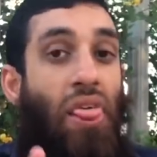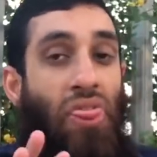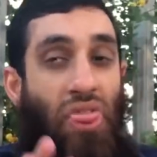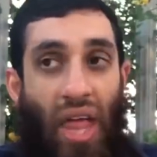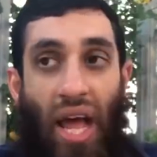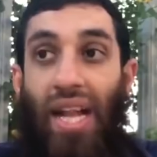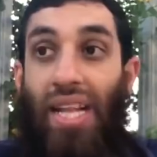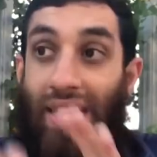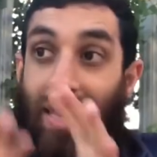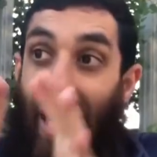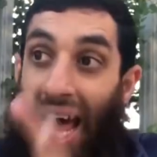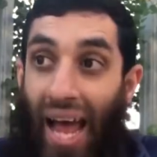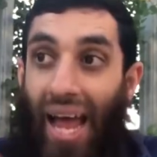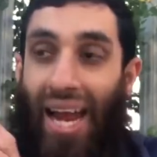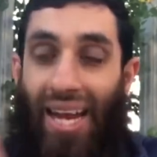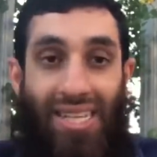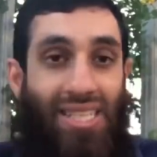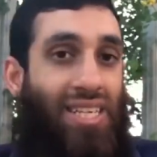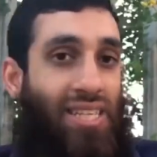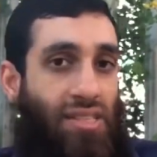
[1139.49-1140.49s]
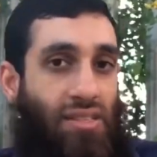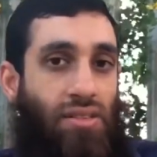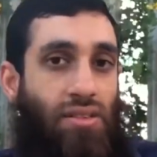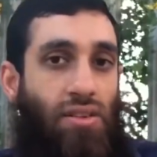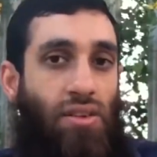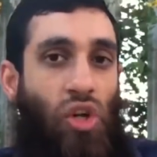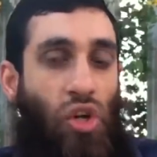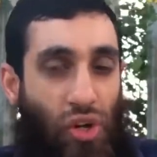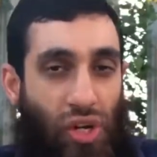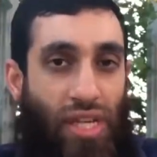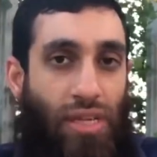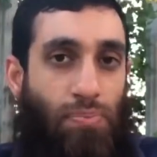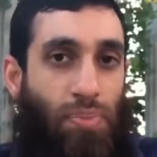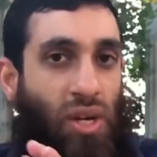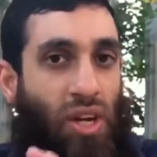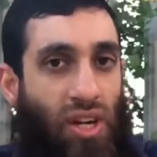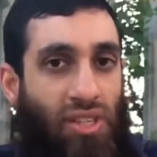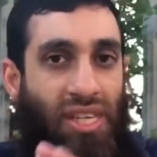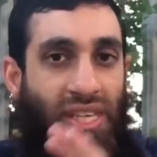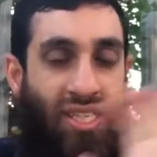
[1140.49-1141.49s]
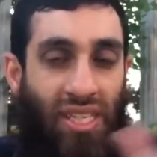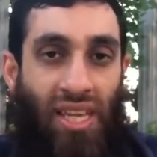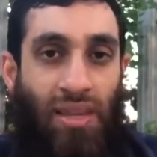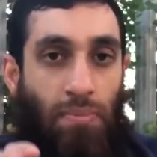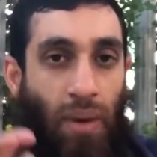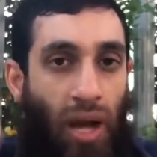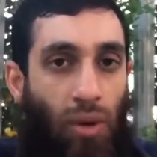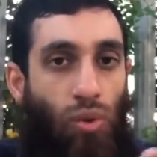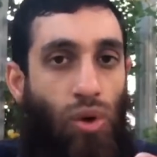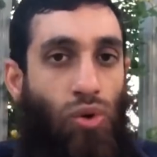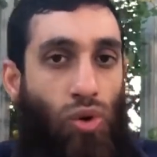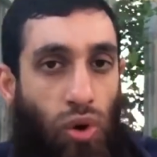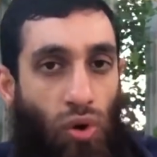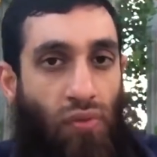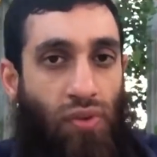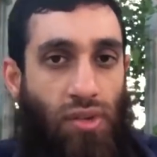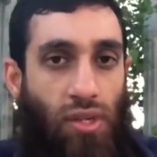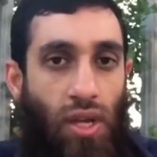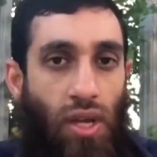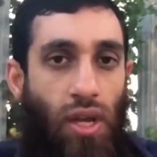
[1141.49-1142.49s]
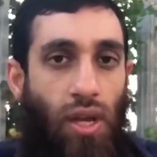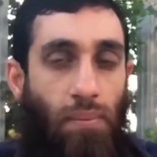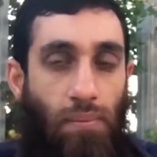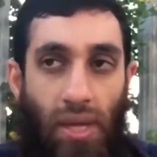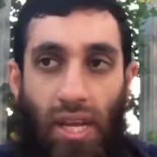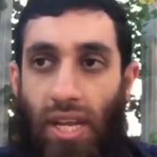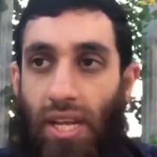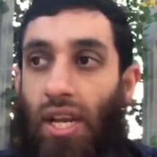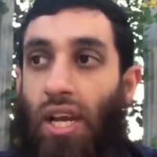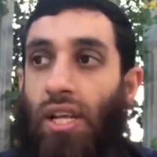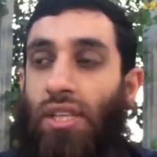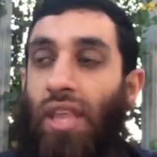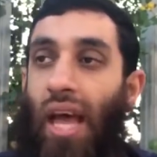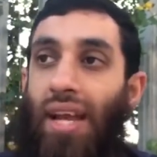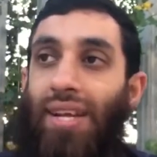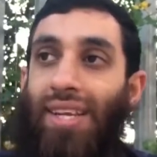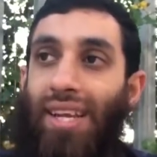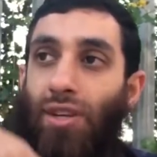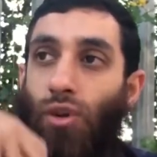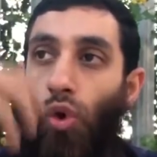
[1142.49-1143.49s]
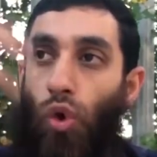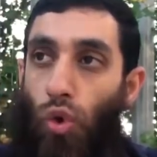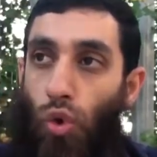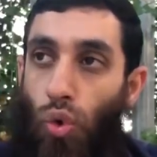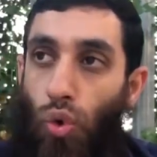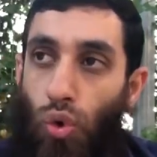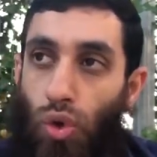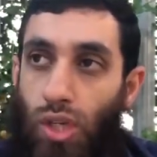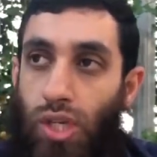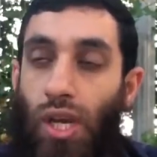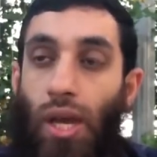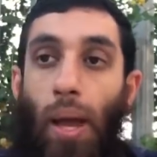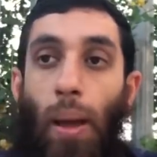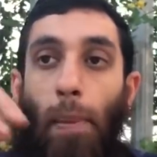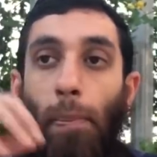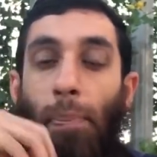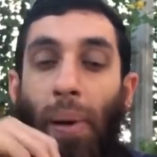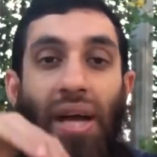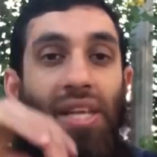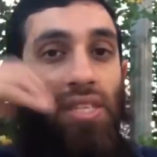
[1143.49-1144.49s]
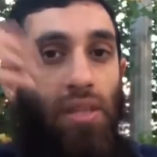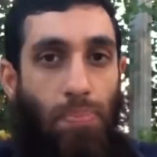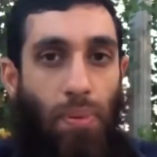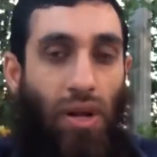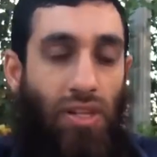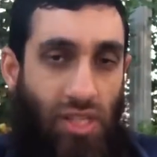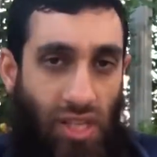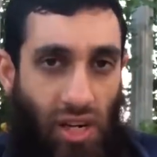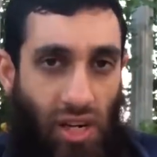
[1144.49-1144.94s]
then that enters creed because it's Iman wal Kufr, meaning they did Khuruj based upon